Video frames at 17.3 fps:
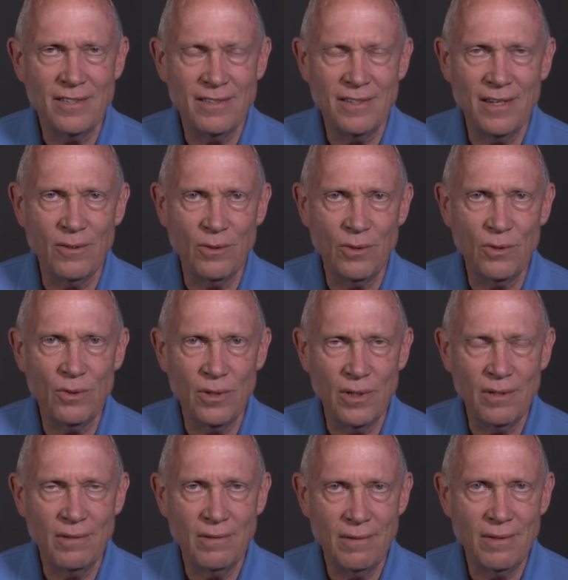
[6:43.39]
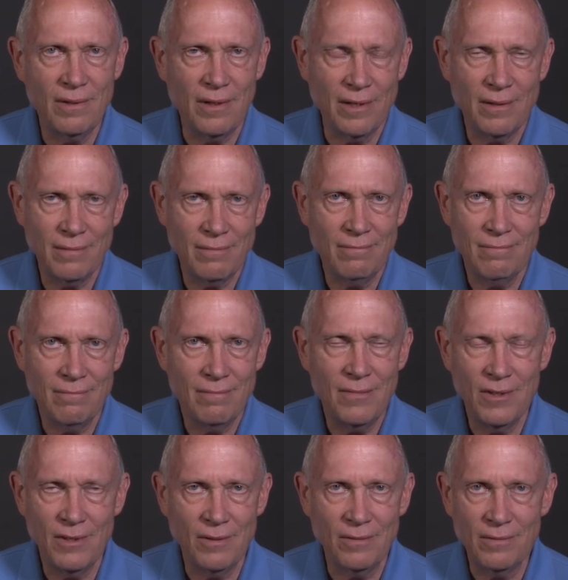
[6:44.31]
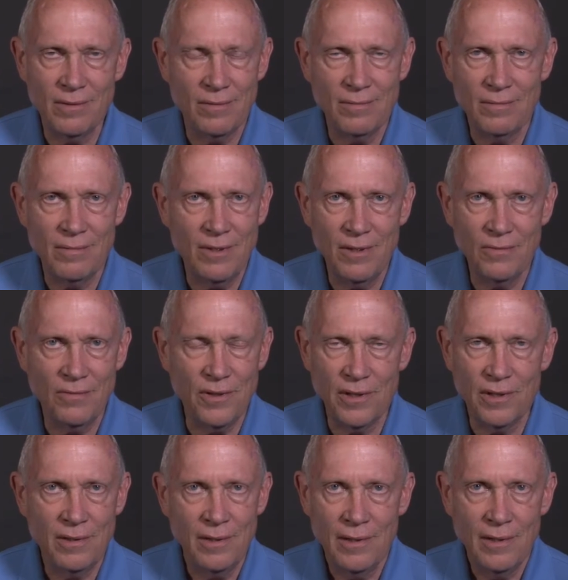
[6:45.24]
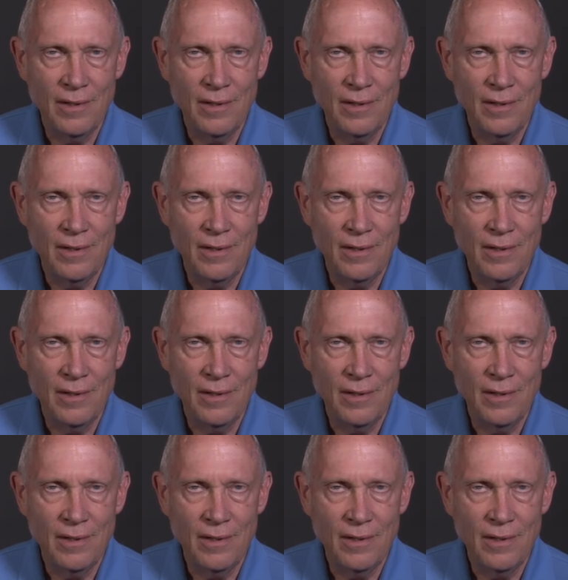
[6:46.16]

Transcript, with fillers: They don't do it, you know, like, you know, if I